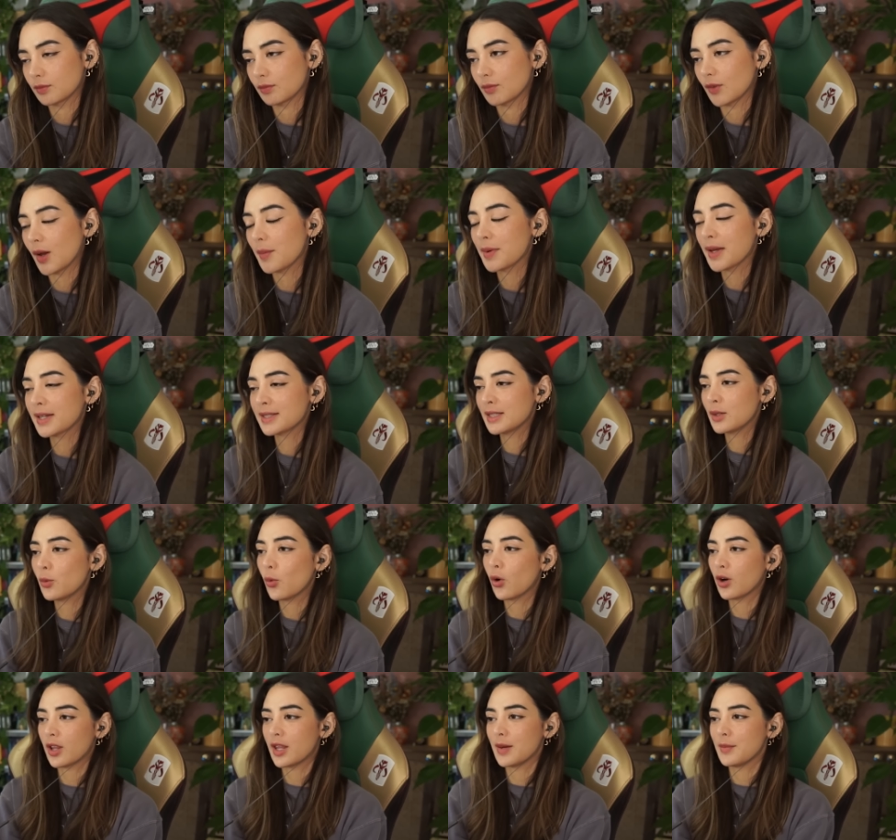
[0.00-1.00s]
I'm guessing
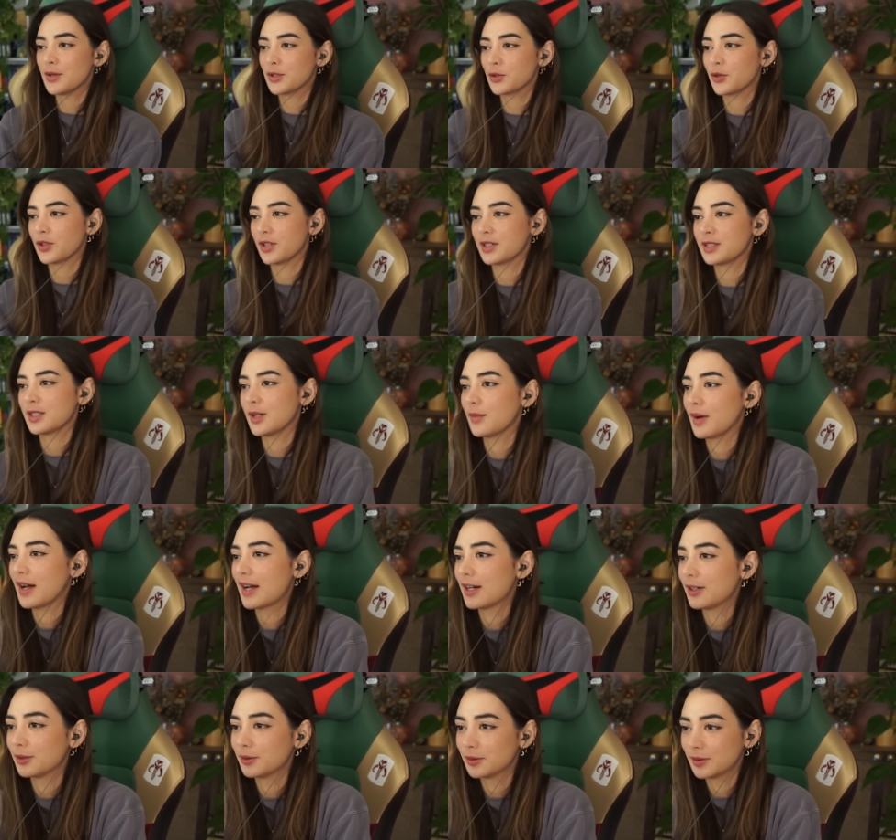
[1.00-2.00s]
one of them is going to
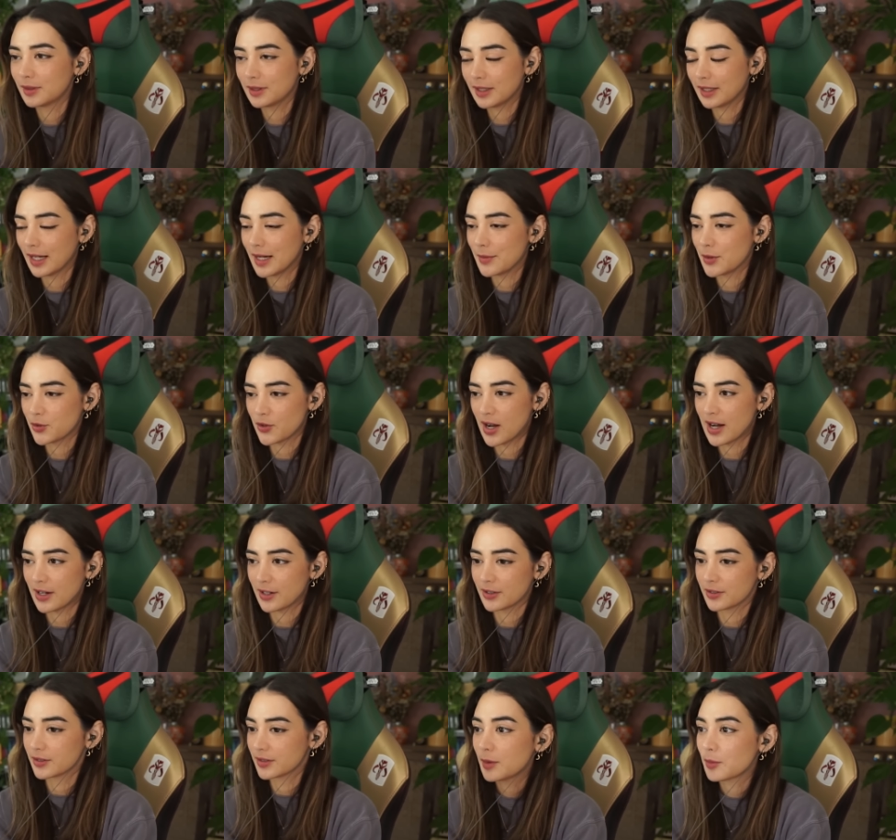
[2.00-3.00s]
somehow claim a
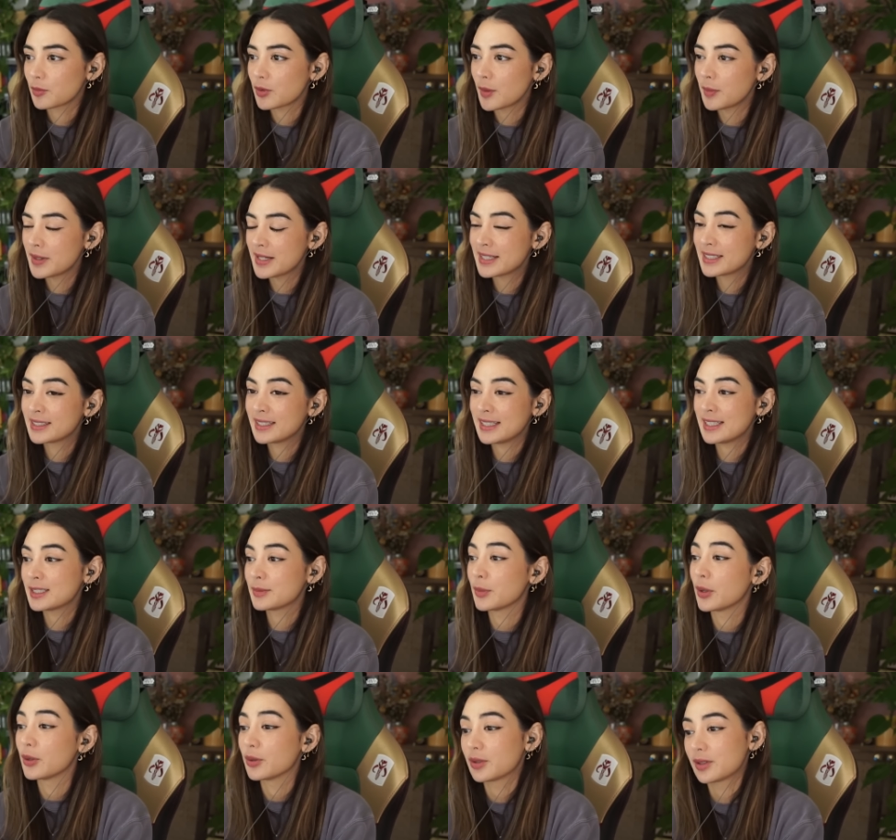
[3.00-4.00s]
dragon. Probably Sea
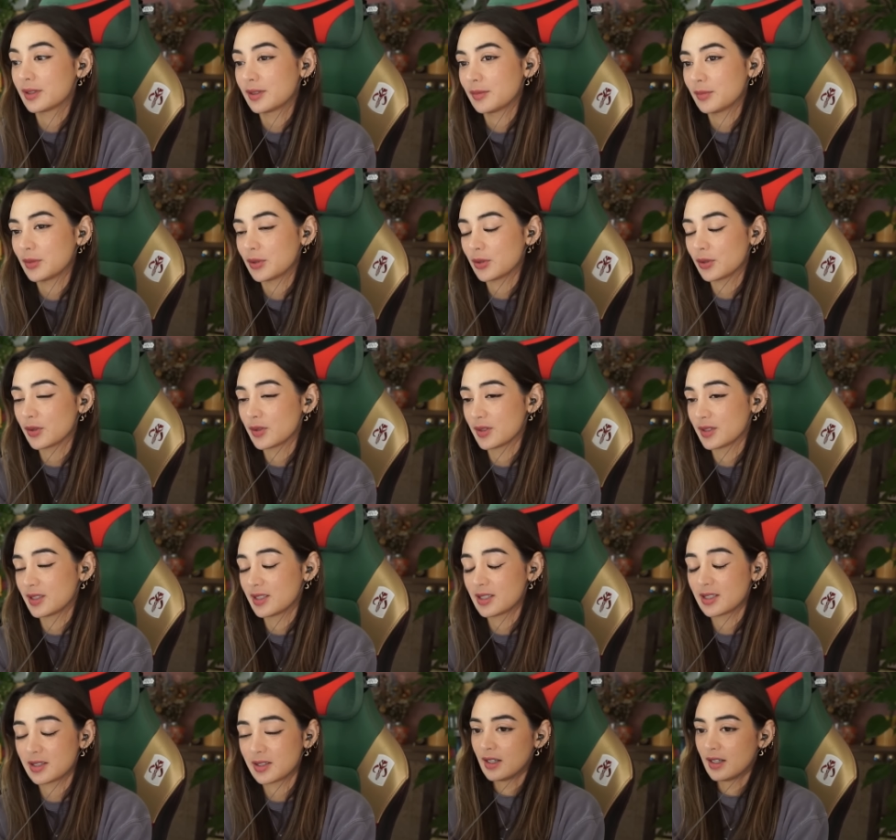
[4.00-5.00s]
Smoke,
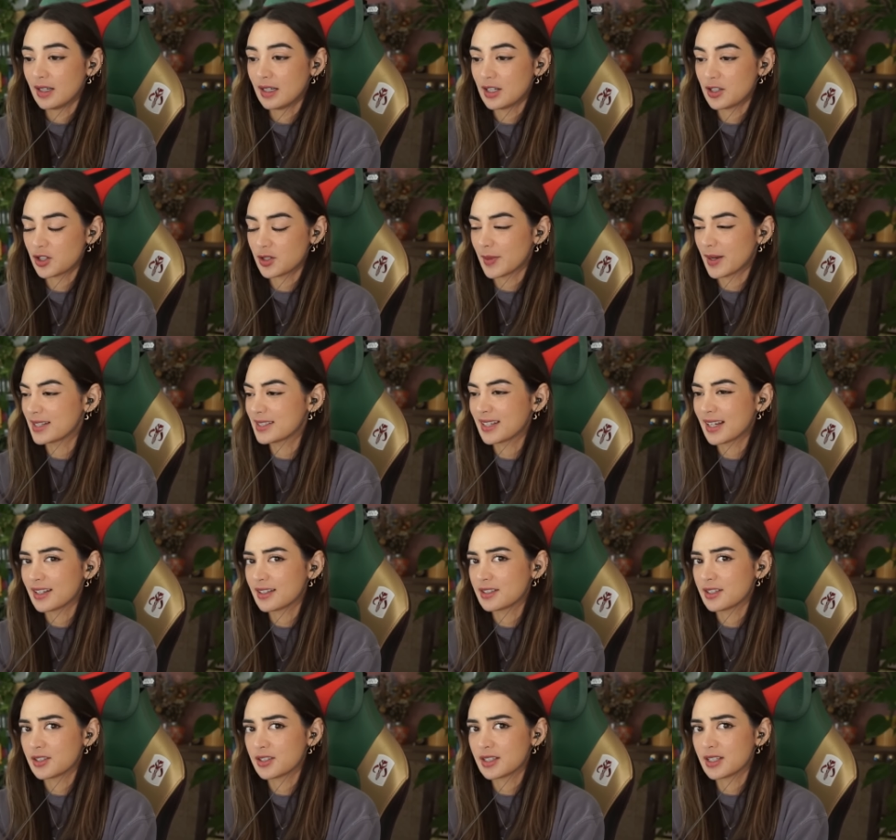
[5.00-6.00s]
because it just makes
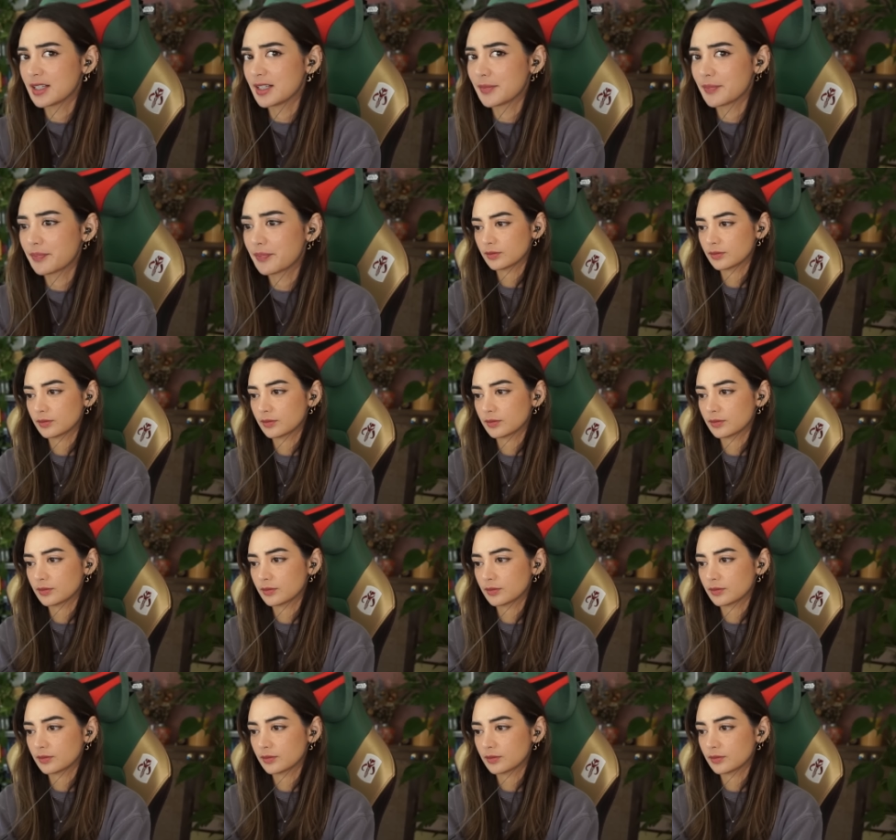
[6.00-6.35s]
sense, doesn't it?